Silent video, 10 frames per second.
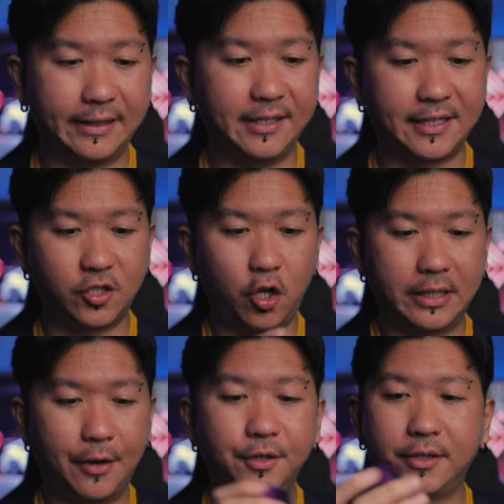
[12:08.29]
I think that's all
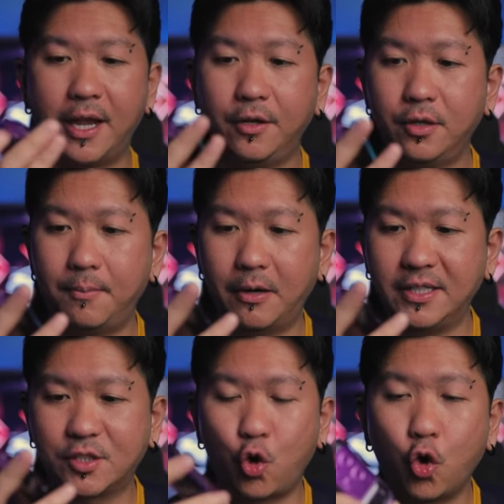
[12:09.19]
that I want to tell you about
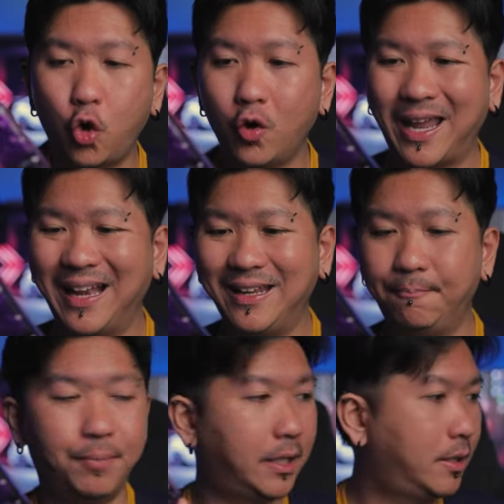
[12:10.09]
this Koko
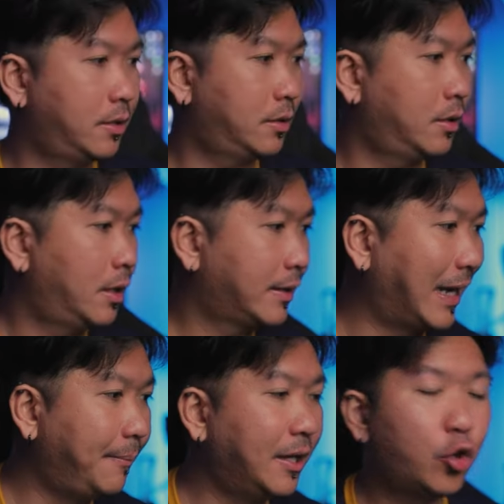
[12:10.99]
Caliburn
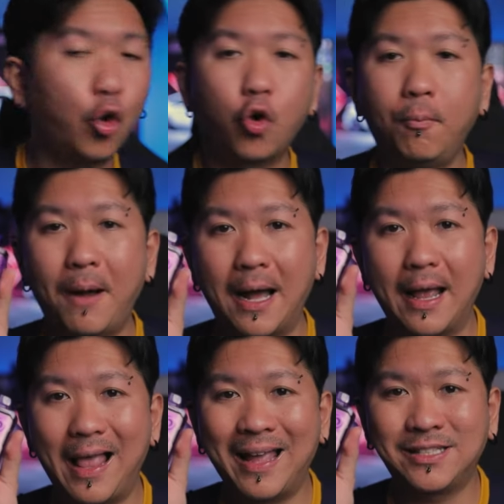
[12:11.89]
Caliburn Koko Bar
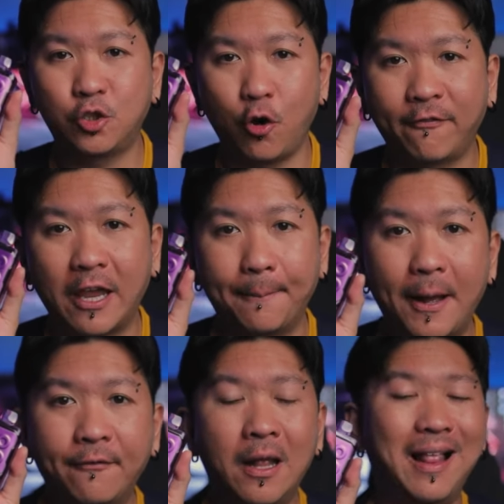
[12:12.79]
S twelve K
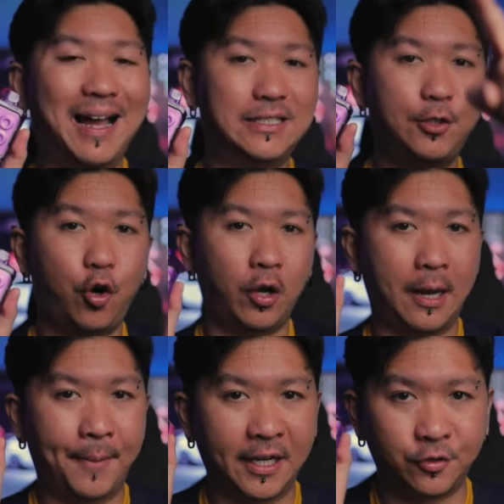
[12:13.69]
Puff. I see you all
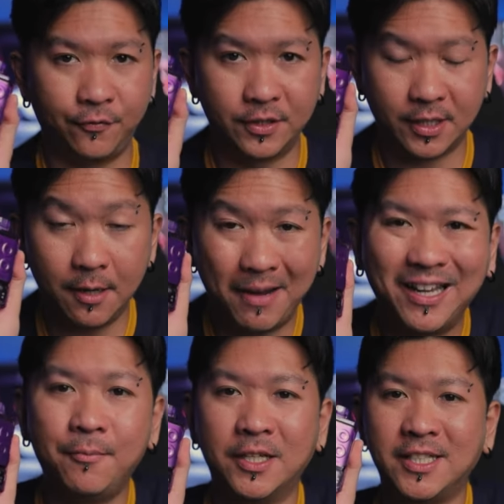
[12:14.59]
at my next reviews again.
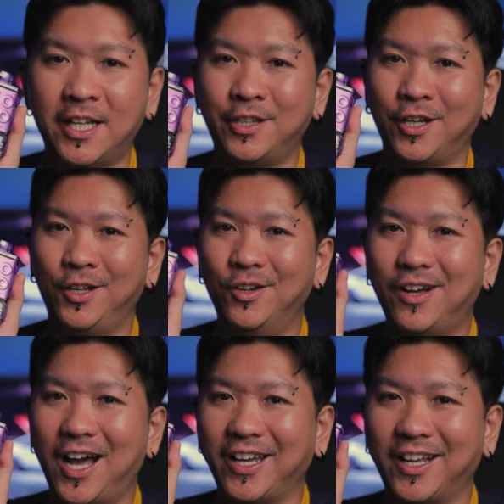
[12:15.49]
My name is Adrian
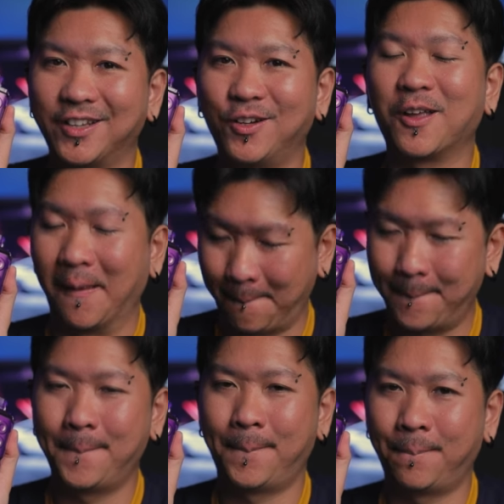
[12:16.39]
Lo. Arigatou.
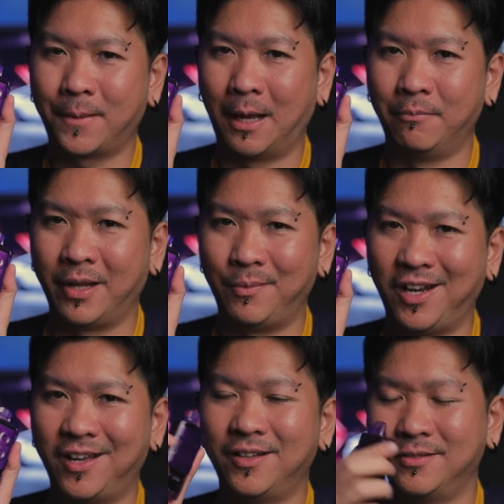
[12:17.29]
Kamsahamnida.